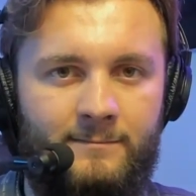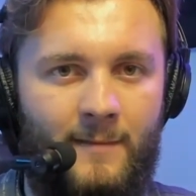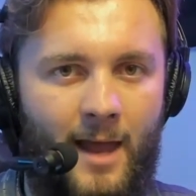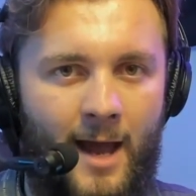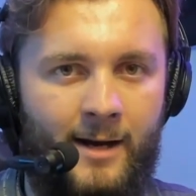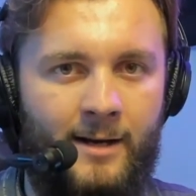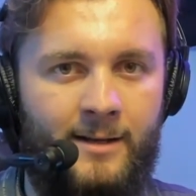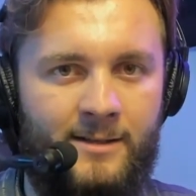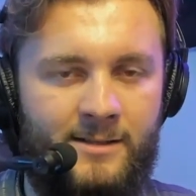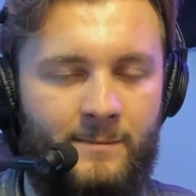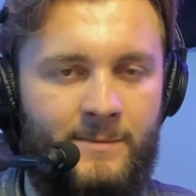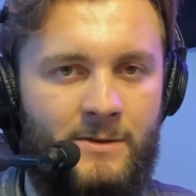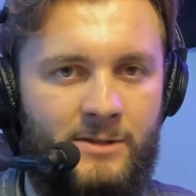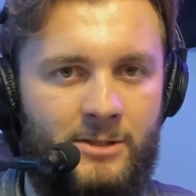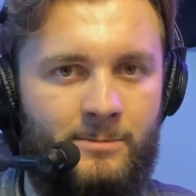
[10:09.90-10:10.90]
editing some
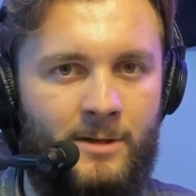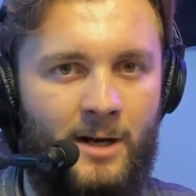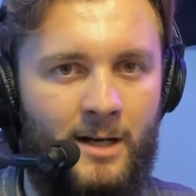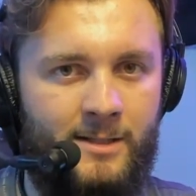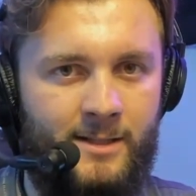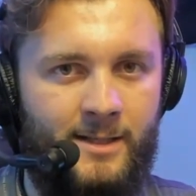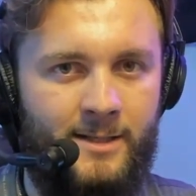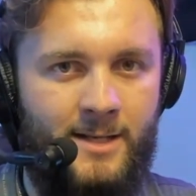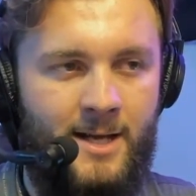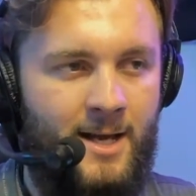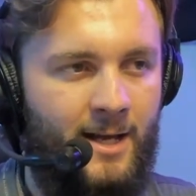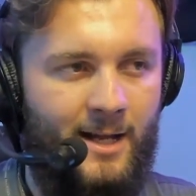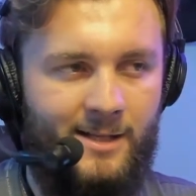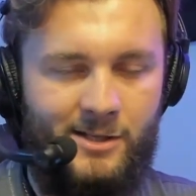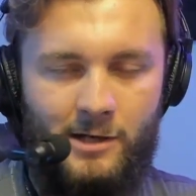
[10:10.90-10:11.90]
YouTube content.
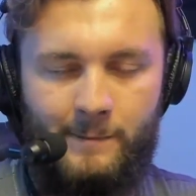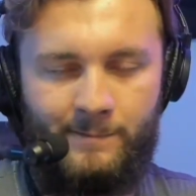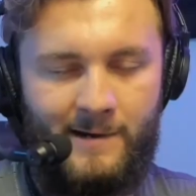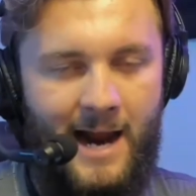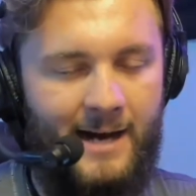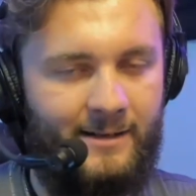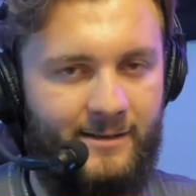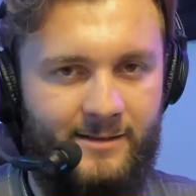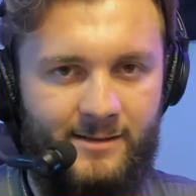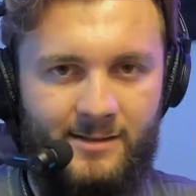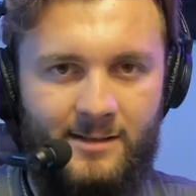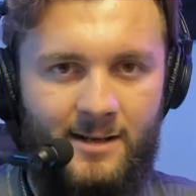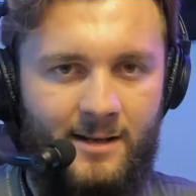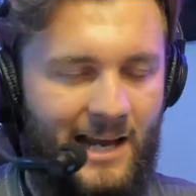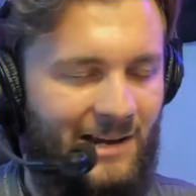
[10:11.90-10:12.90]
It's good practice.
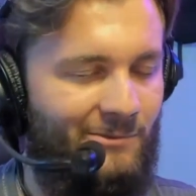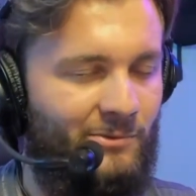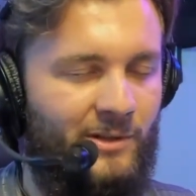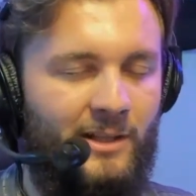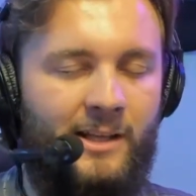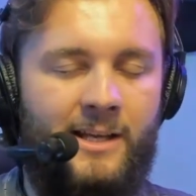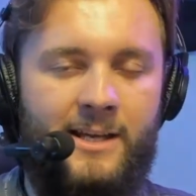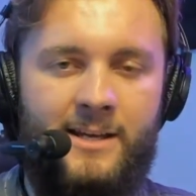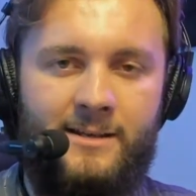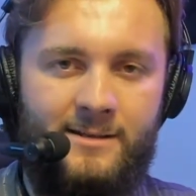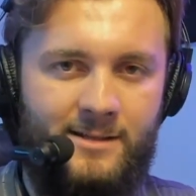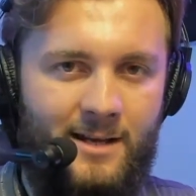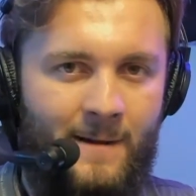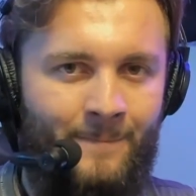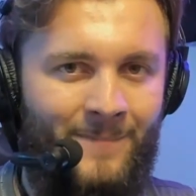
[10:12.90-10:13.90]
It really
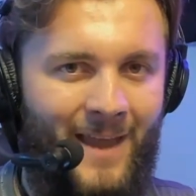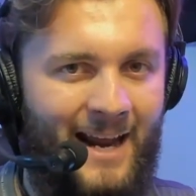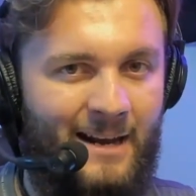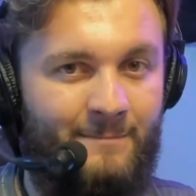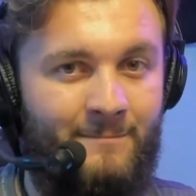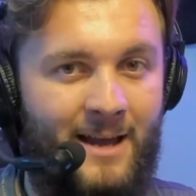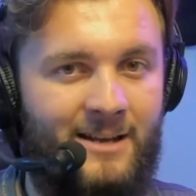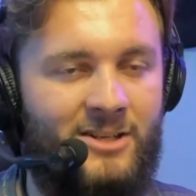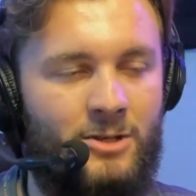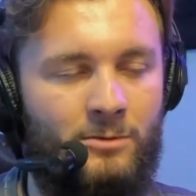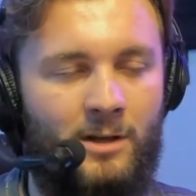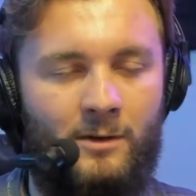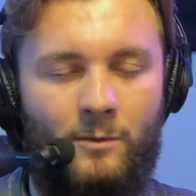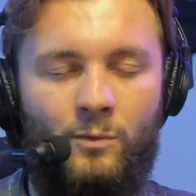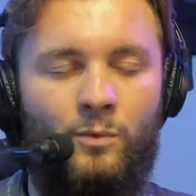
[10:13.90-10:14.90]
is. And it makes you
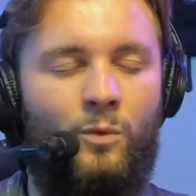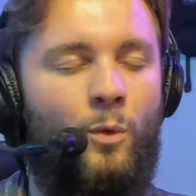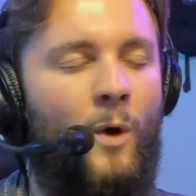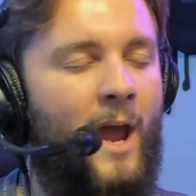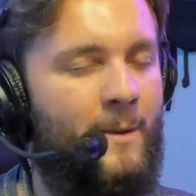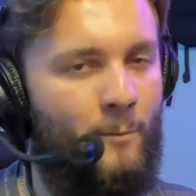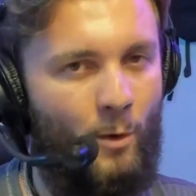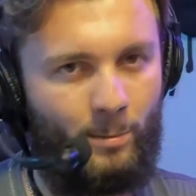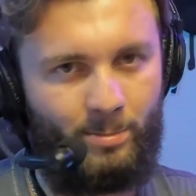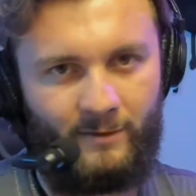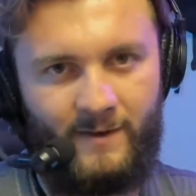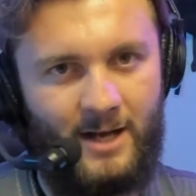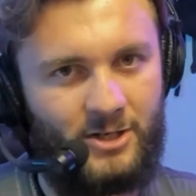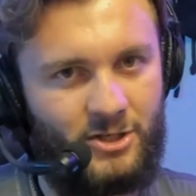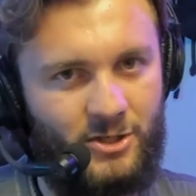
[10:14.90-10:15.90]
look way more
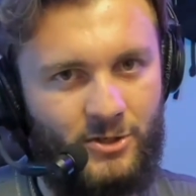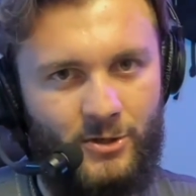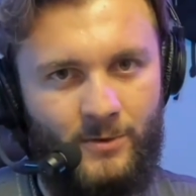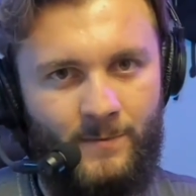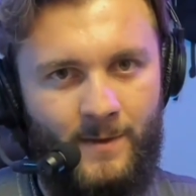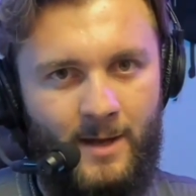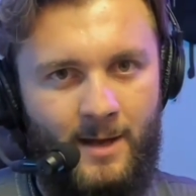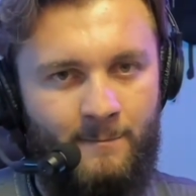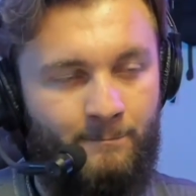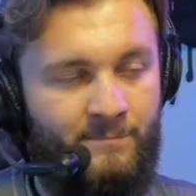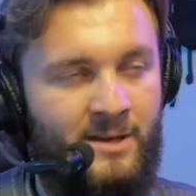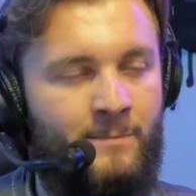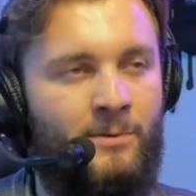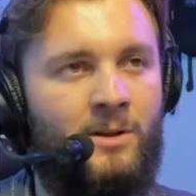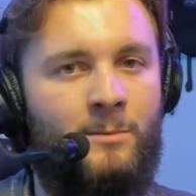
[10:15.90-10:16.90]
professional.
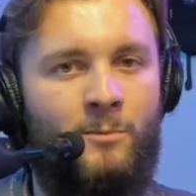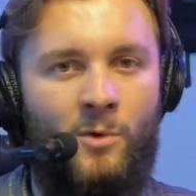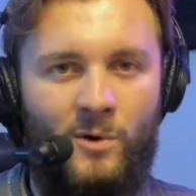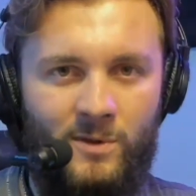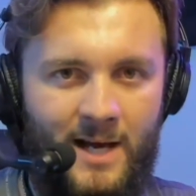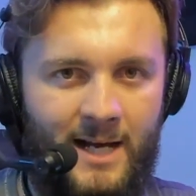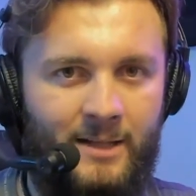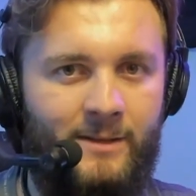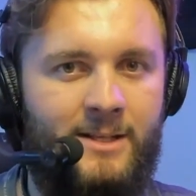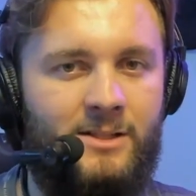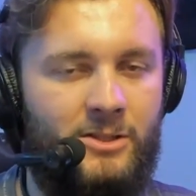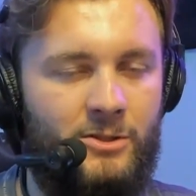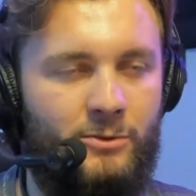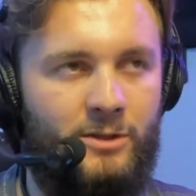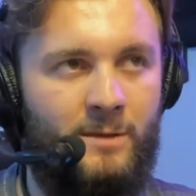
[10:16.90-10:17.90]
People are more likely
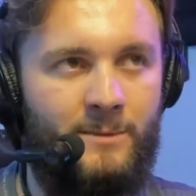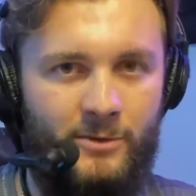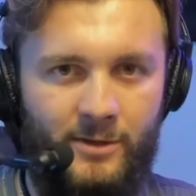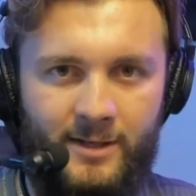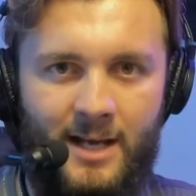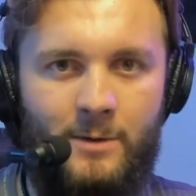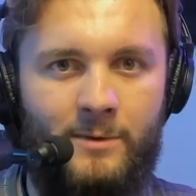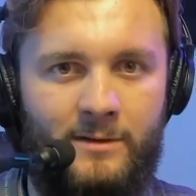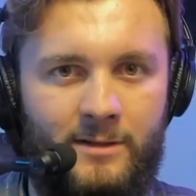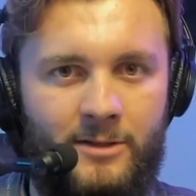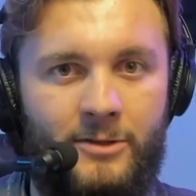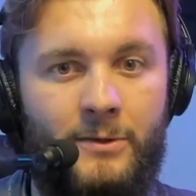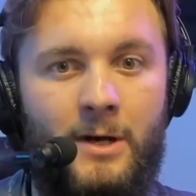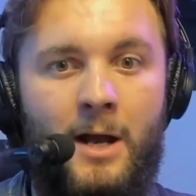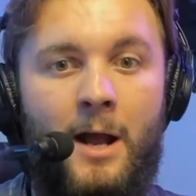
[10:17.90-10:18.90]
to communicate with
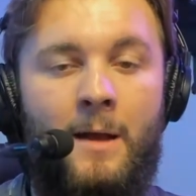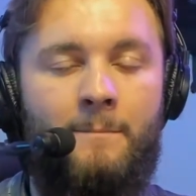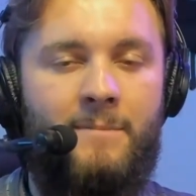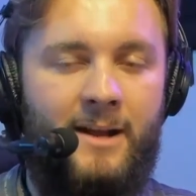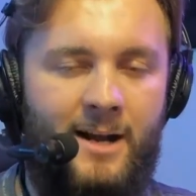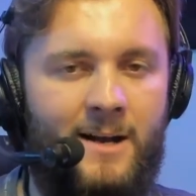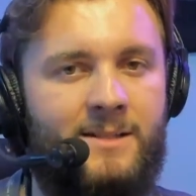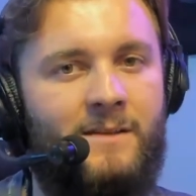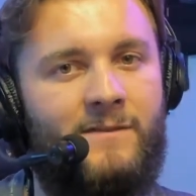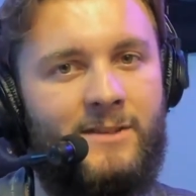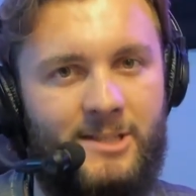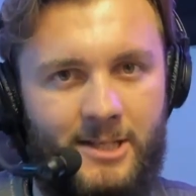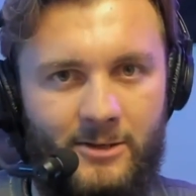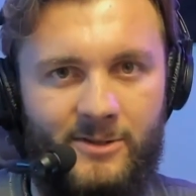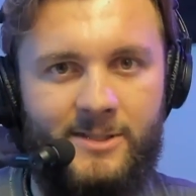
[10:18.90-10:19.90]
you because of the
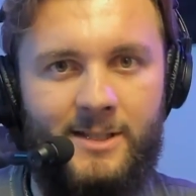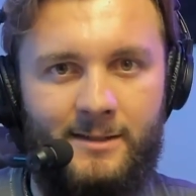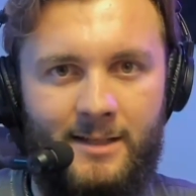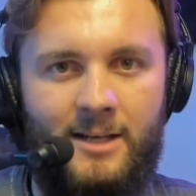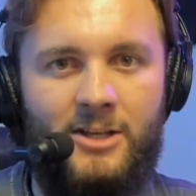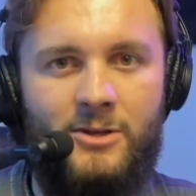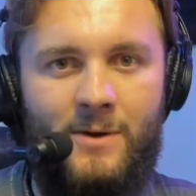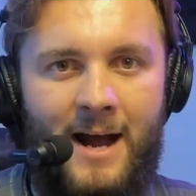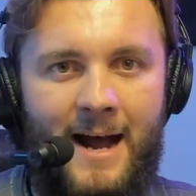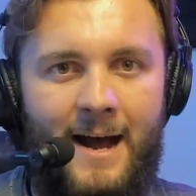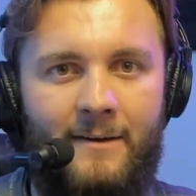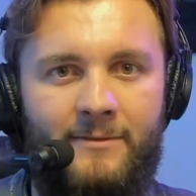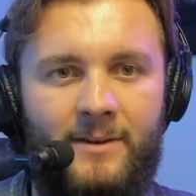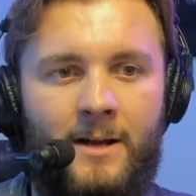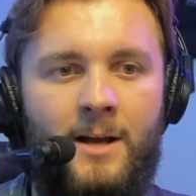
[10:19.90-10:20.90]
skill set that you
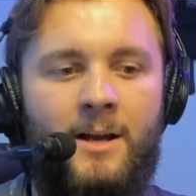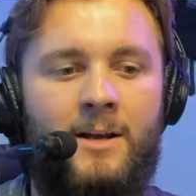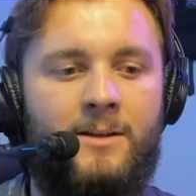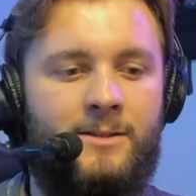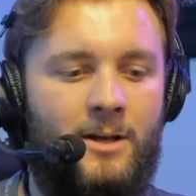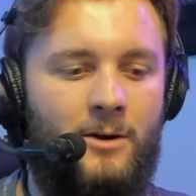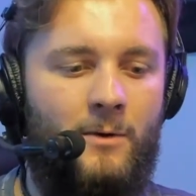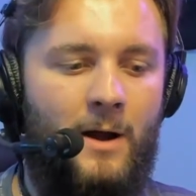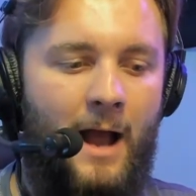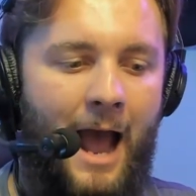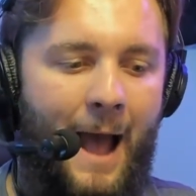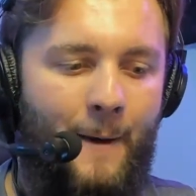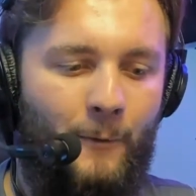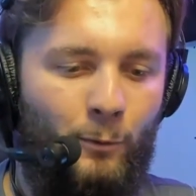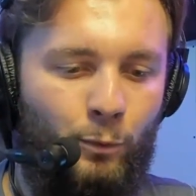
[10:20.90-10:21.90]
have. So
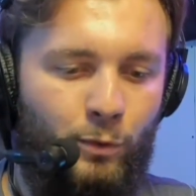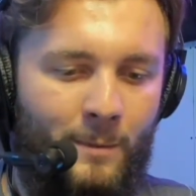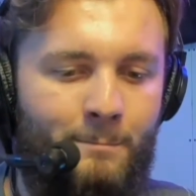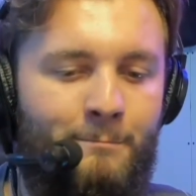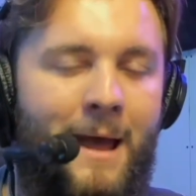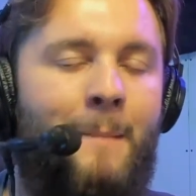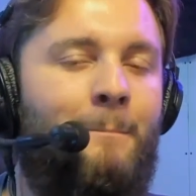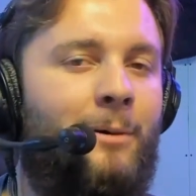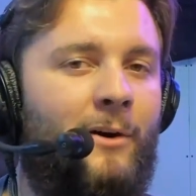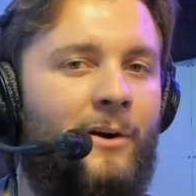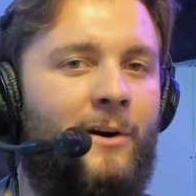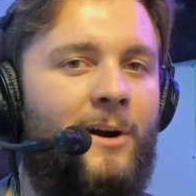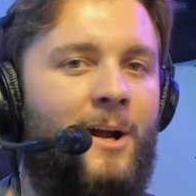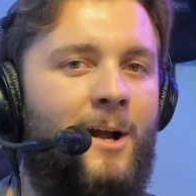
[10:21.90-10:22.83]
remember